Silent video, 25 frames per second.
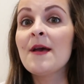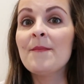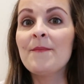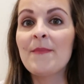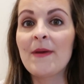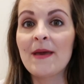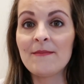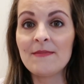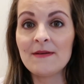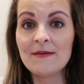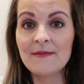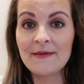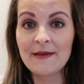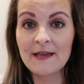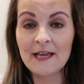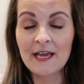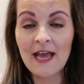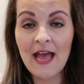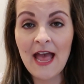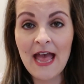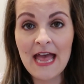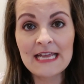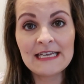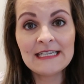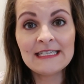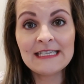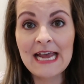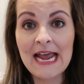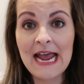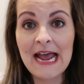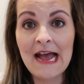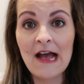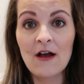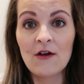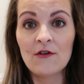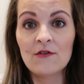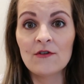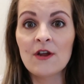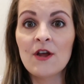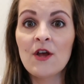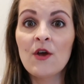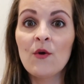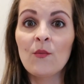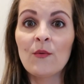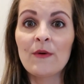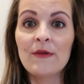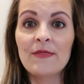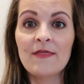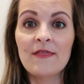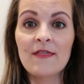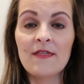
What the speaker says: baby being head down with